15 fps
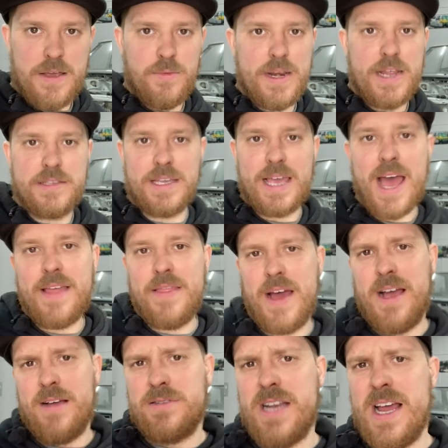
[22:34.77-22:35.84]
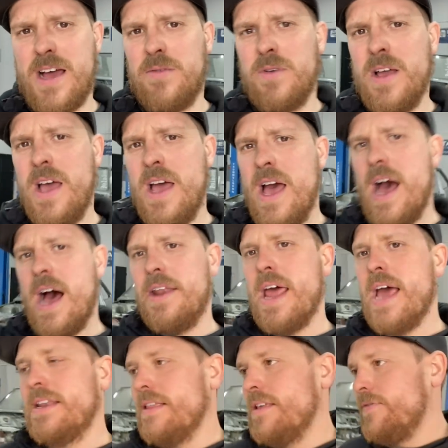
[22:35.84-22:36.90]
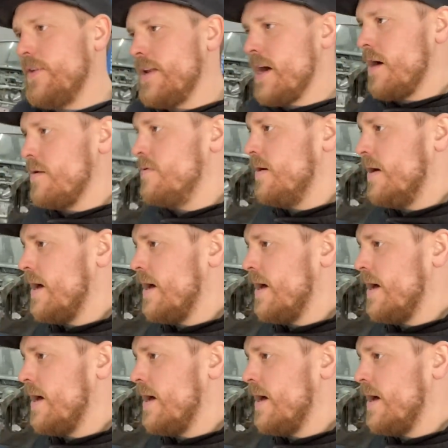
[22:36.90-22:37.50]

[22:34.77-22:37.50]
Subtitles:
we need to get in the house now and edit this video.